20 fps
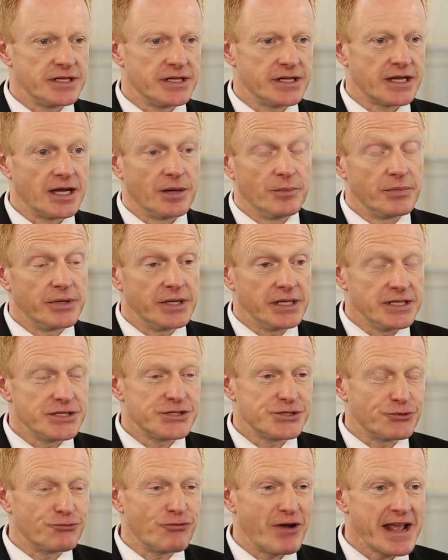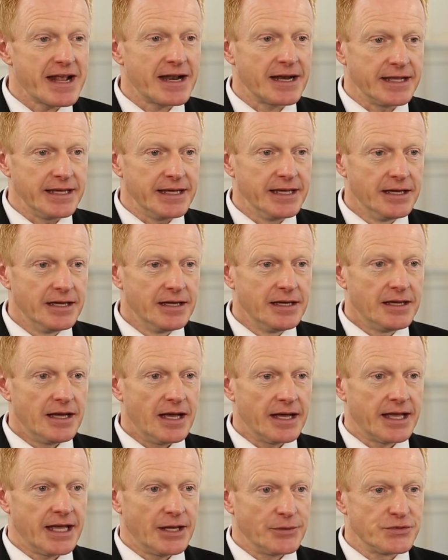that a company is directly
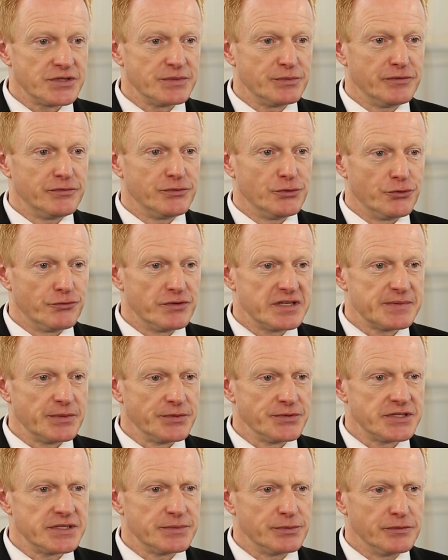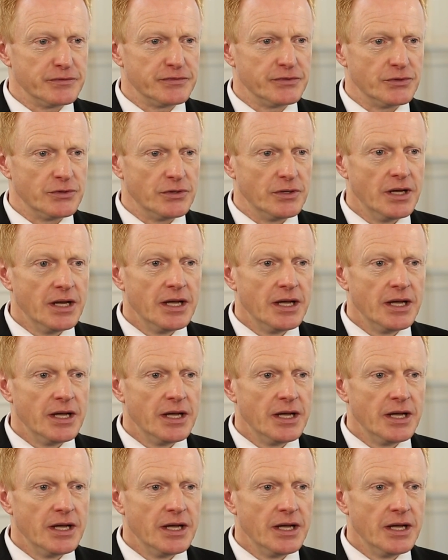accountable for and responsible for.